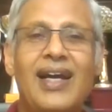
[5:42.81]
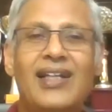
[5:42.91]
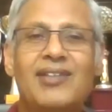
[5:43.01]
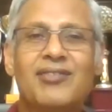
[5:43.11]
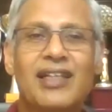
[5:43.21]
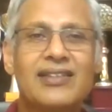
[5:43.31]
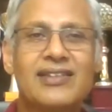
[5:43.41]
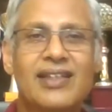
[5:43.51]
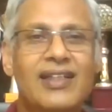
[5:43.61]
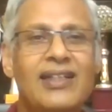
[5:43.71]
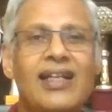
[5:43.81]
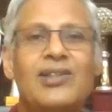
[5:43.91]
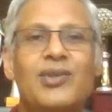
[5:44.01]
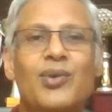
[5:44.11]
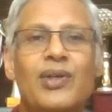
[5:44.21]
And once again,
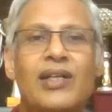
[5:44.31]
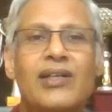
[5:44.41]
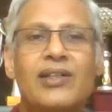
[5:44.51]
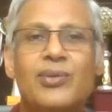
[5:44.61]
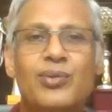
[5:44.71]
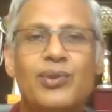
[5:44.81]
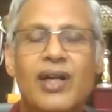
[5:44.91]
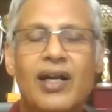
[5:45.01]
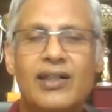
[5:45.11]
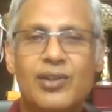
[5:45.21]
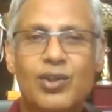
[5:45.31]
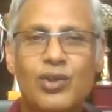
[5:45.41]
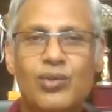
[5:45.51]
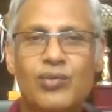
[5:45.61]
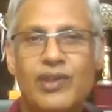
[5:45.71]
I told her, you can't
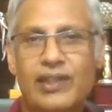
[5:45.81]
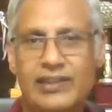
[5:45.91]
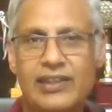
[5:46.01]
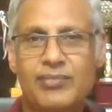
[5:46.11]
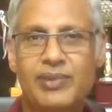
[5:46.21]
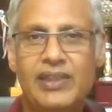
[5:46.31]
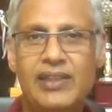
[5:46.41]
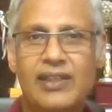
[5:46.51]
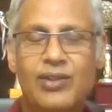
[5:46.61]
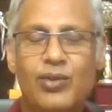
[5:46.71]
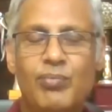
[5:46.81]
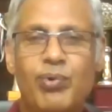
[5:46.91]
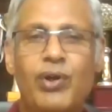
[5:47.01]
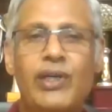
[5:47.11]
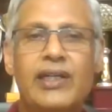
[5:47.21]
go for SSB. There's no
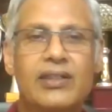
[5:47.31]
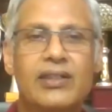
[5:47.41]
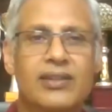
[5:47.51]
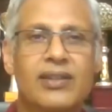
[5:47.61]
point.